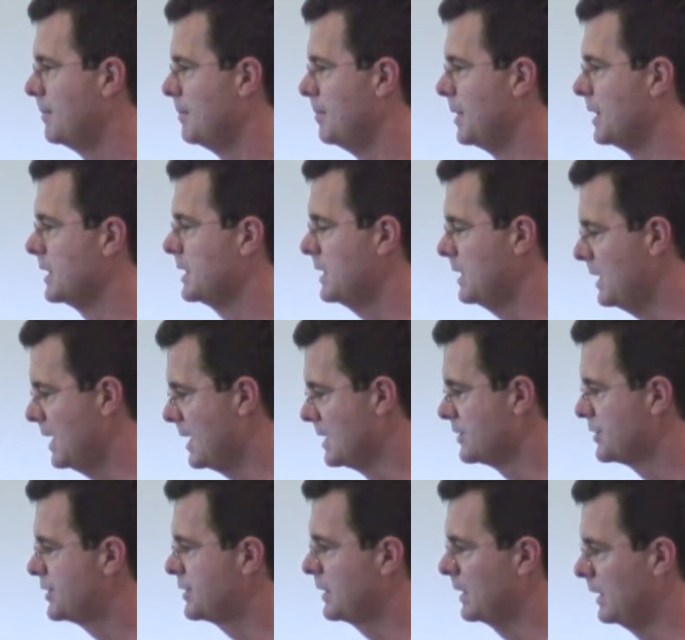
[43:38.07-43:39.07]
but he
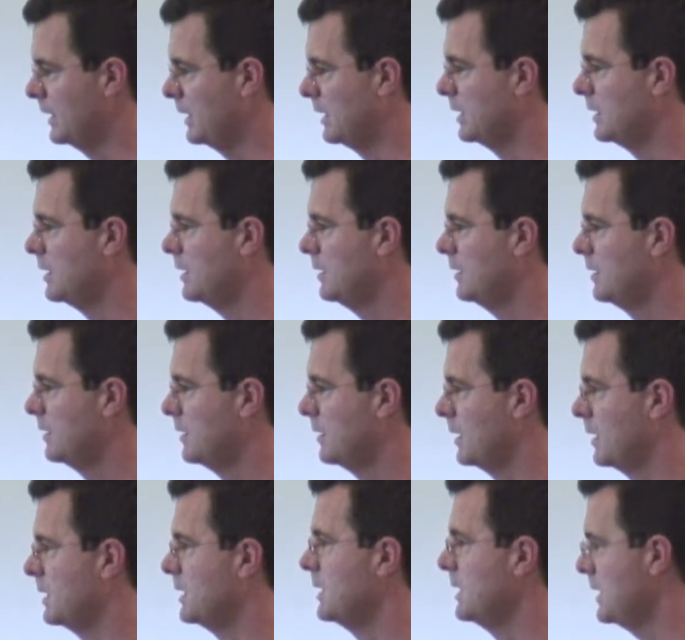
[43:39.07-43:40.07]
has seen
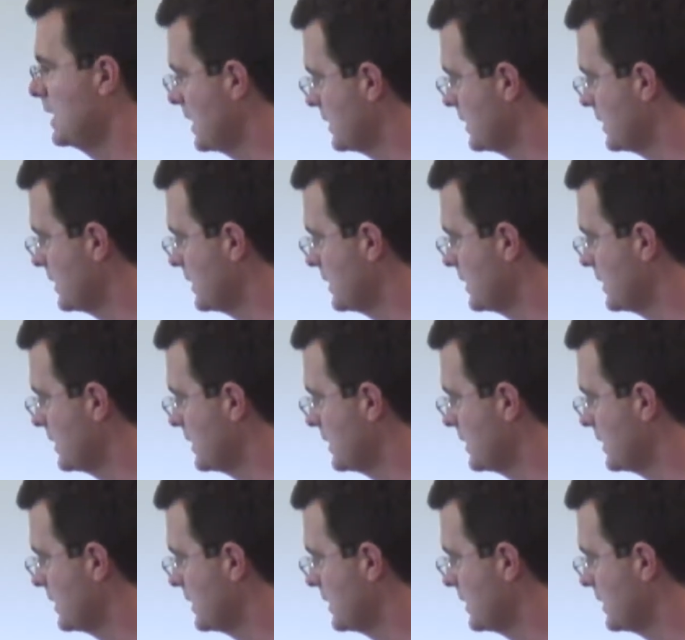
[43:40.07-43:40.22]
and he